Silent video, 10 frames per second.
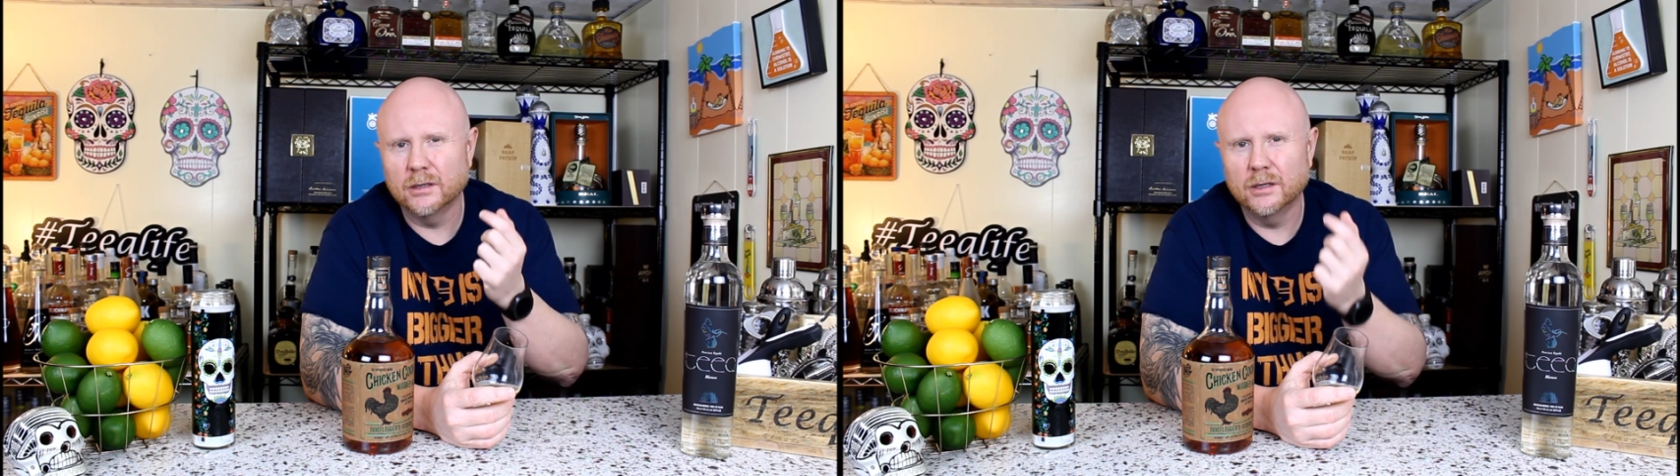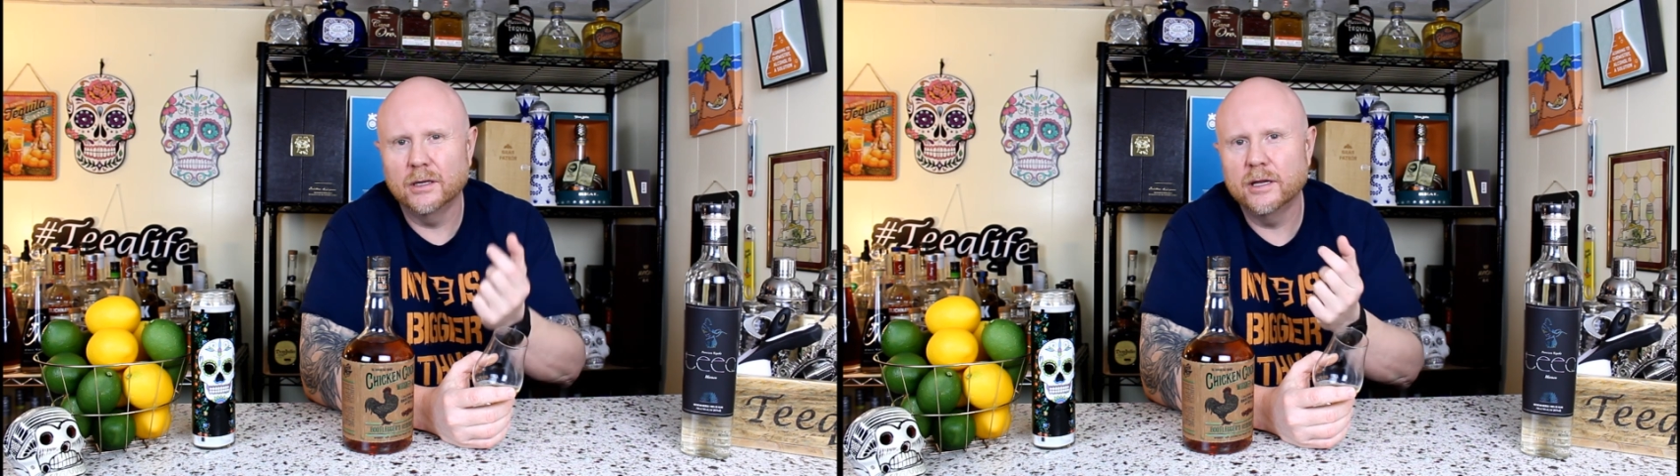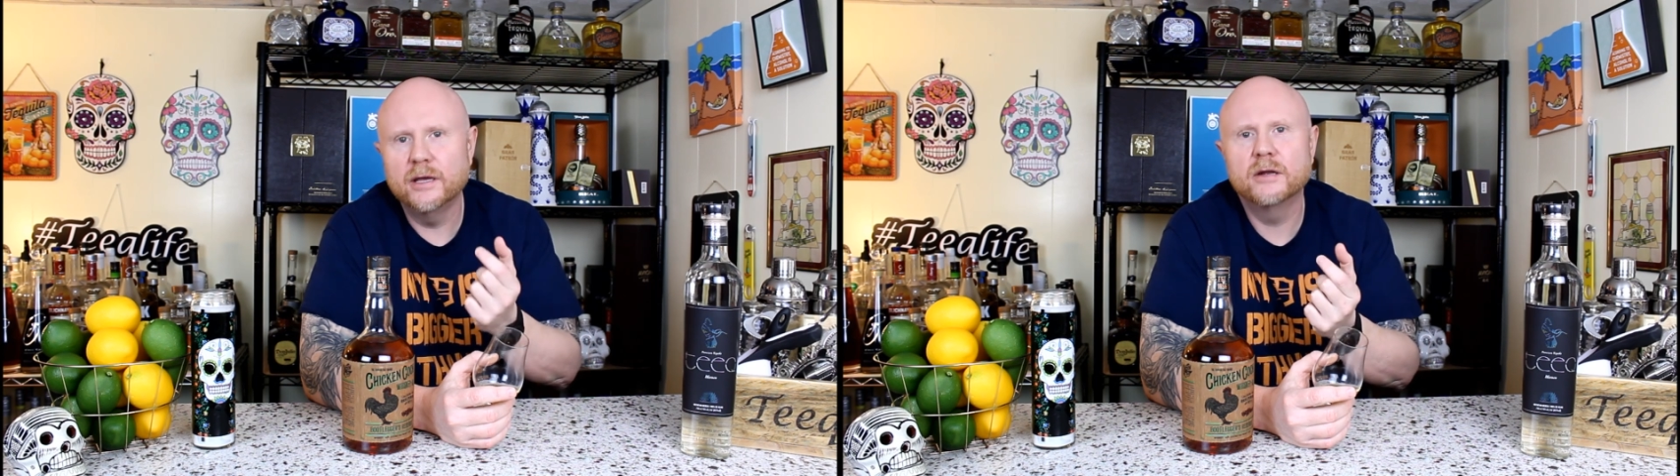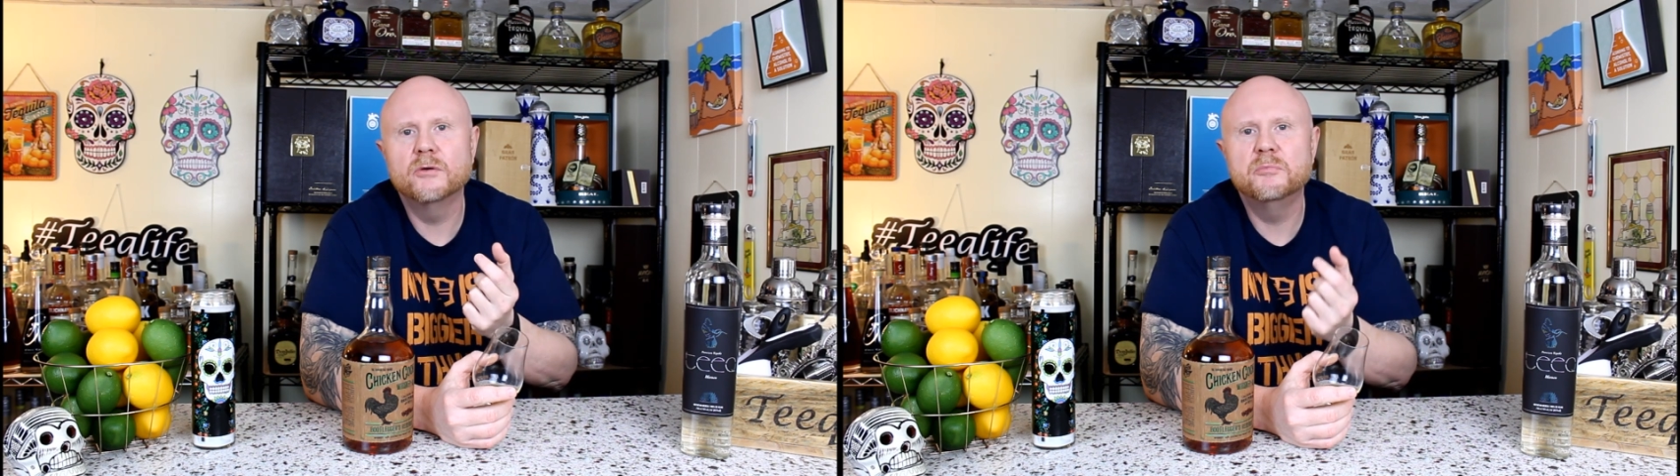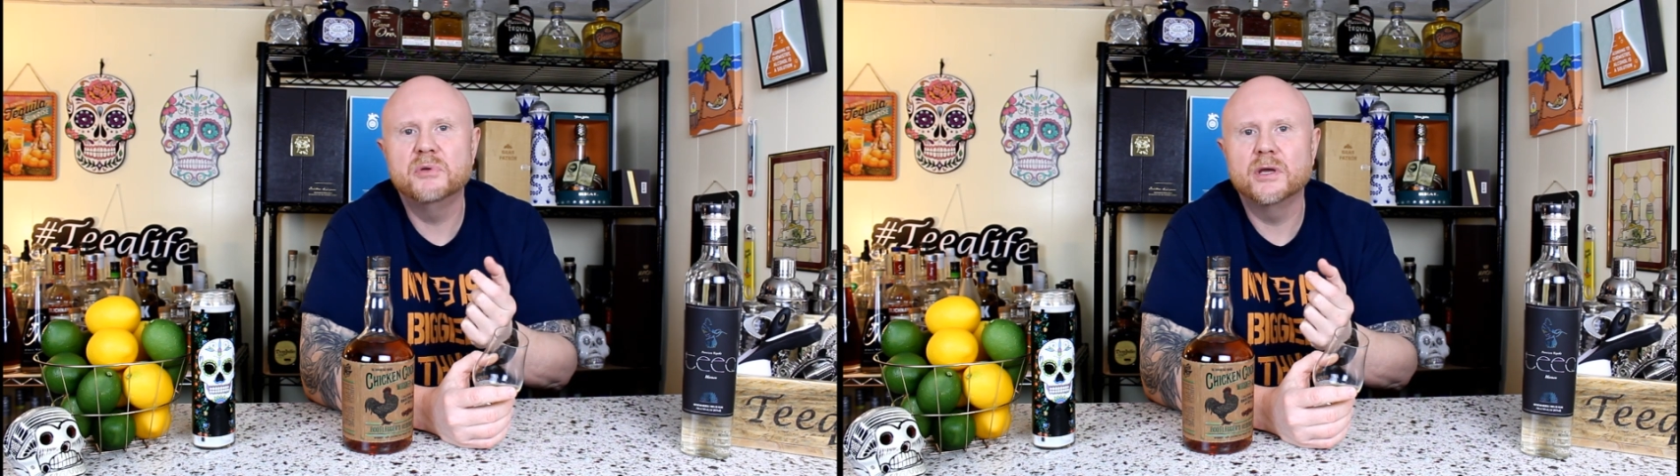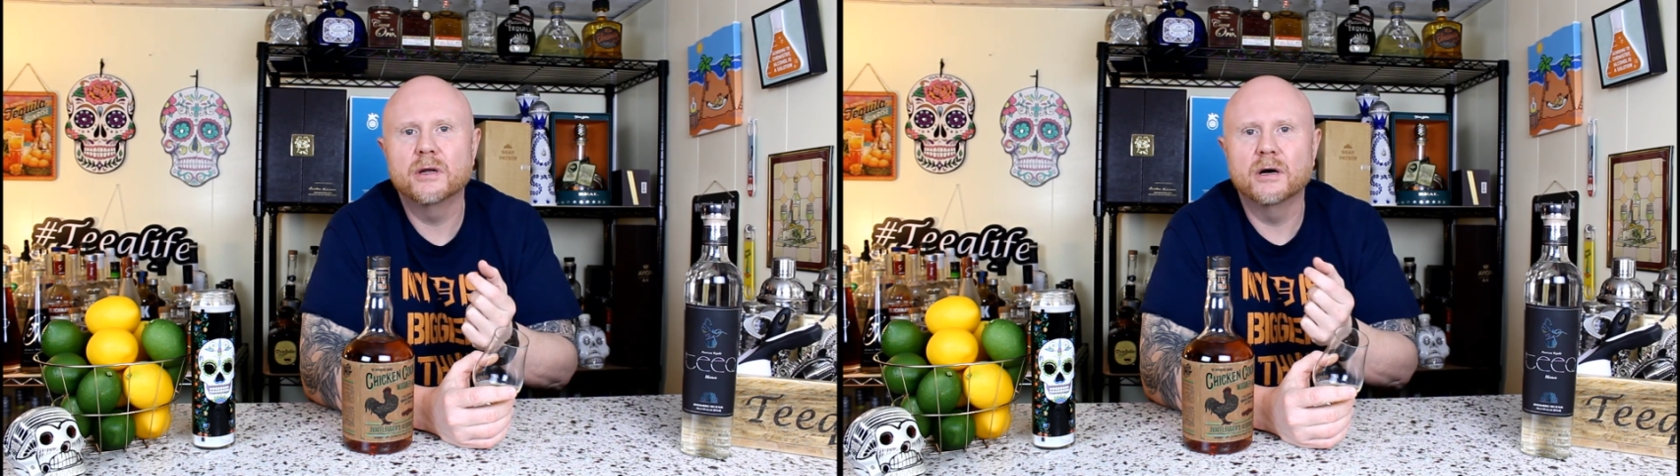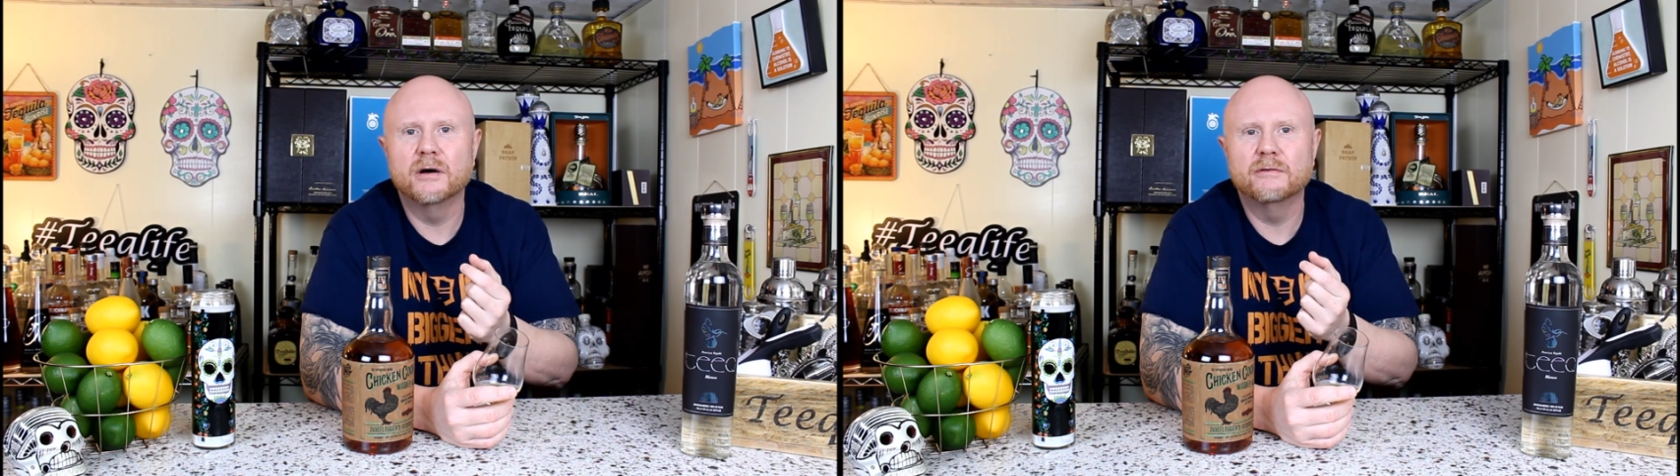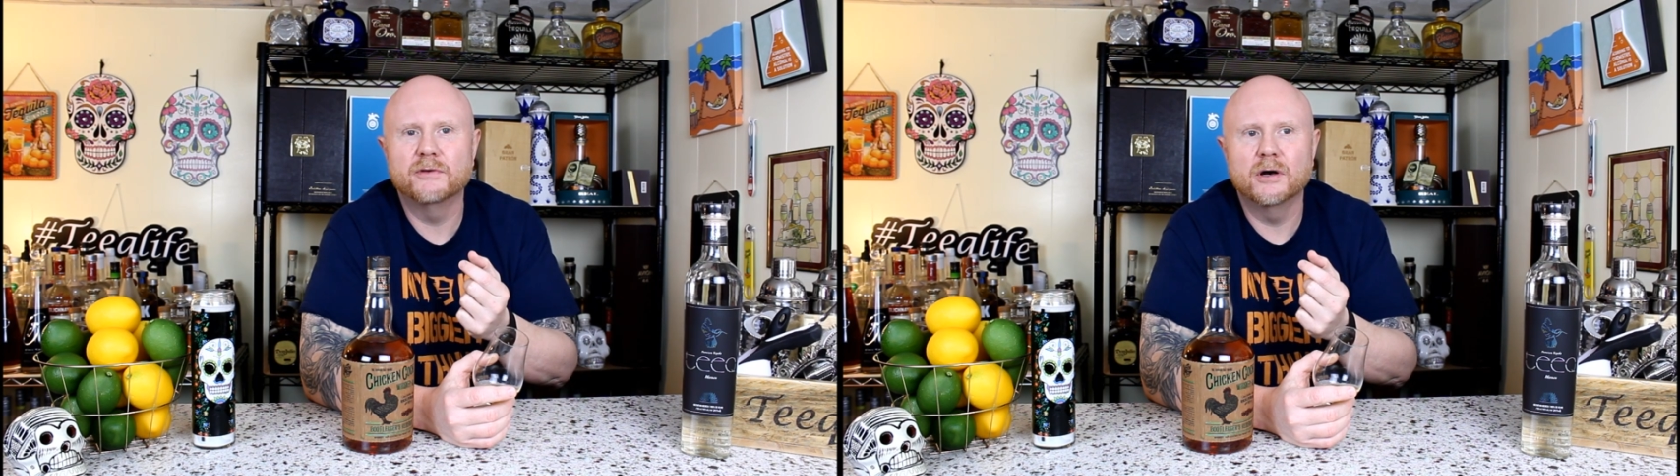little bit
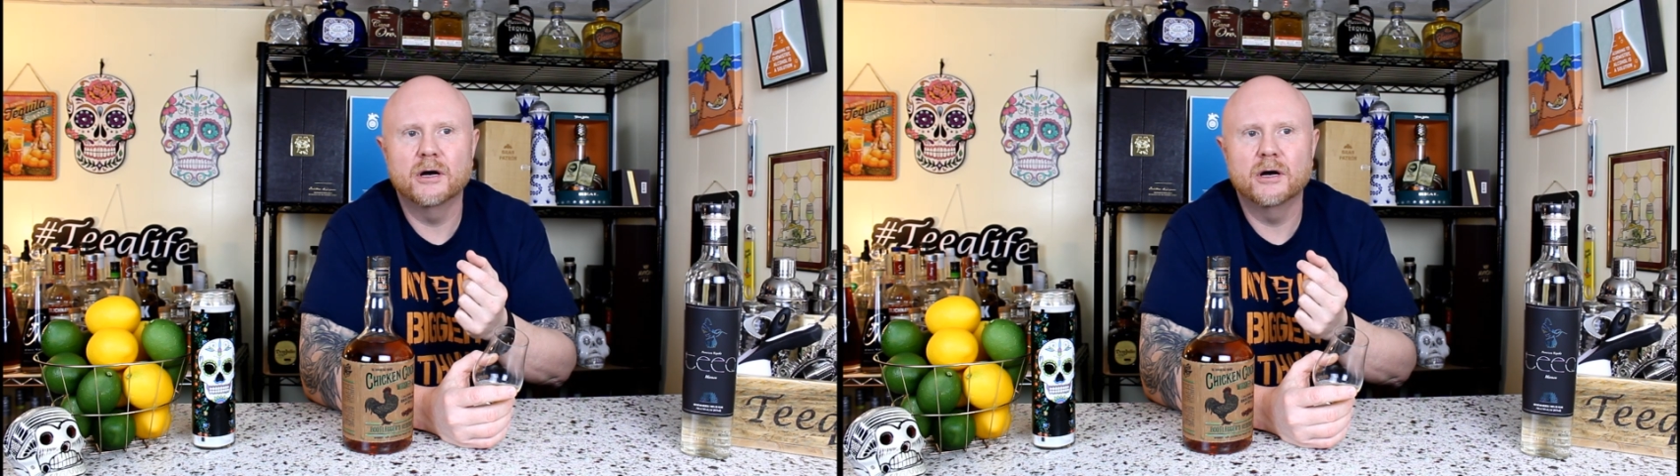of